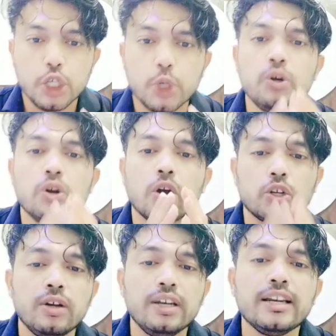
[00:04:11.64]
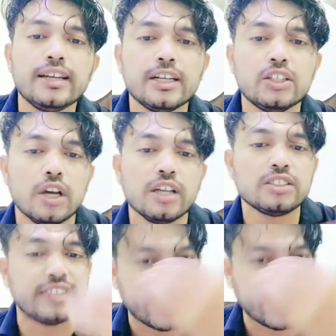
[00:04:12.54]
You not only read the
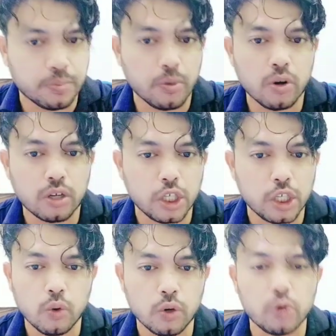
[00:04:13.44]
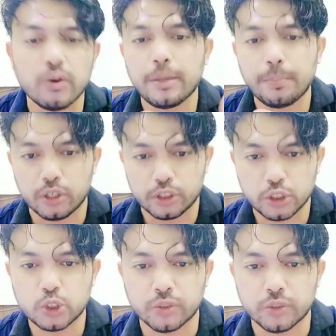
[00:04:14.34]
textbook, you are a plus 2
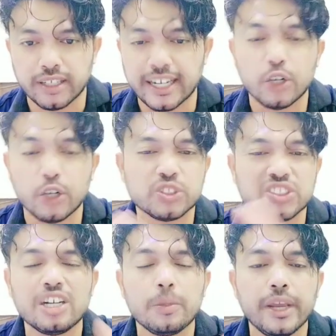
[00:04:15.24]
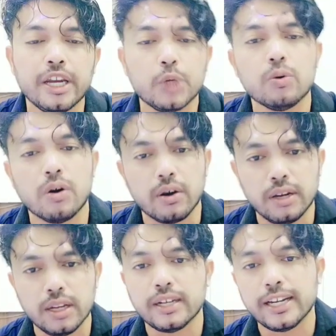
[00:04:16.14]
student. That does not mean you
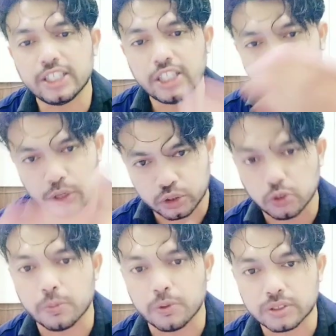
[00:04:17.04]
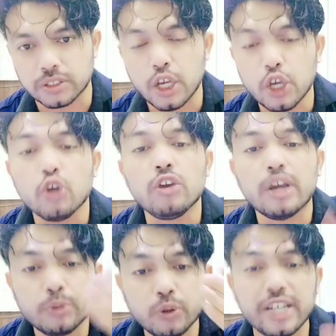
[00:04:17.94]
only read the plus 2 books. You
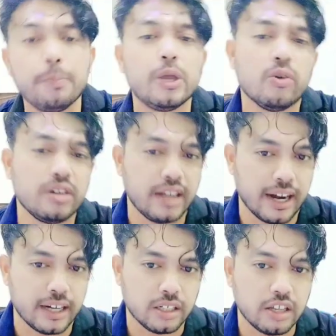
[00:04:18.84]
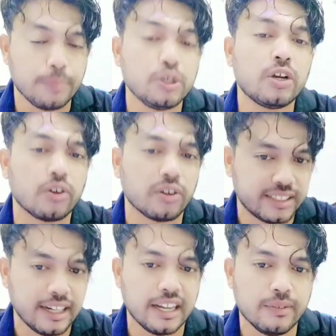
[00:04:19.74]
have to read beyond that. You have to cross
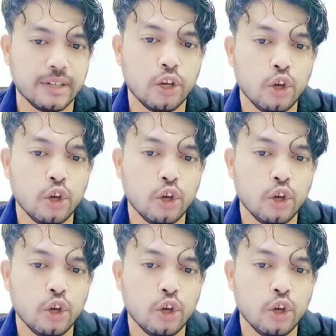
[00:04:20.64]
the level.